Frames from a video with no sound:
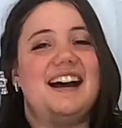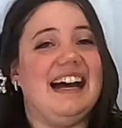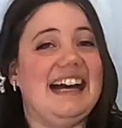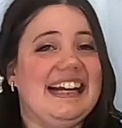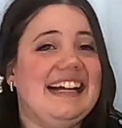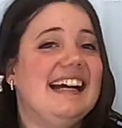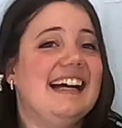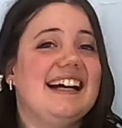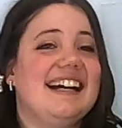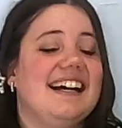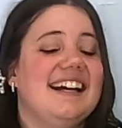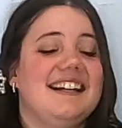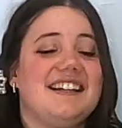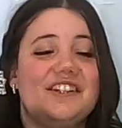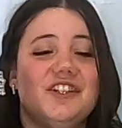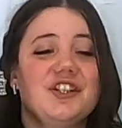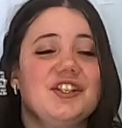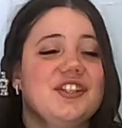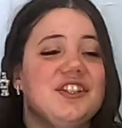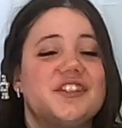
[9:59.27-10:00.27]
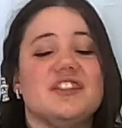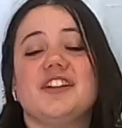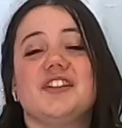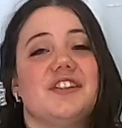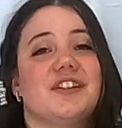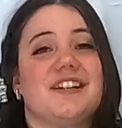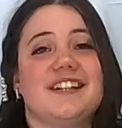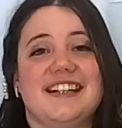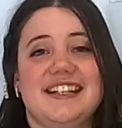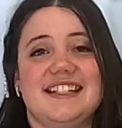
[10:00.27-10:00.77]
I had just
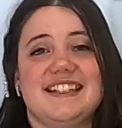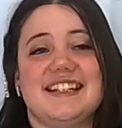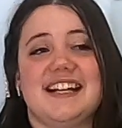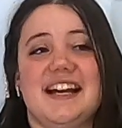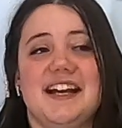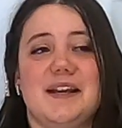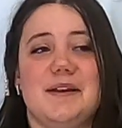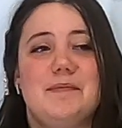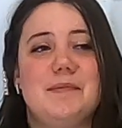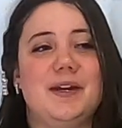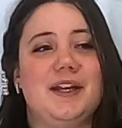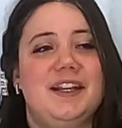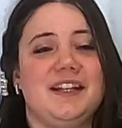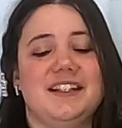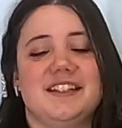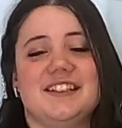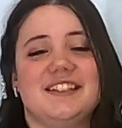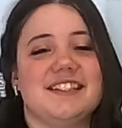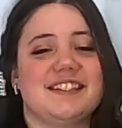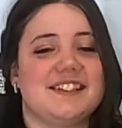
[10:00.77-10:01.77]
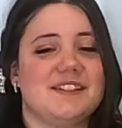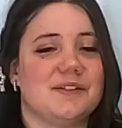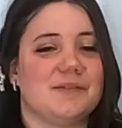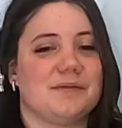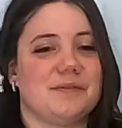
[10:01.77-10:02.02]
such a great time, and it just